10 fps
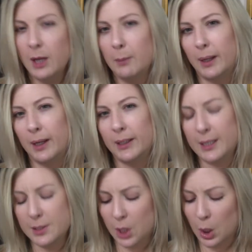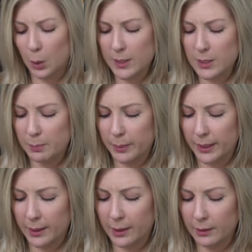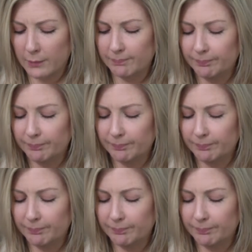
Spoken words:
but he's always been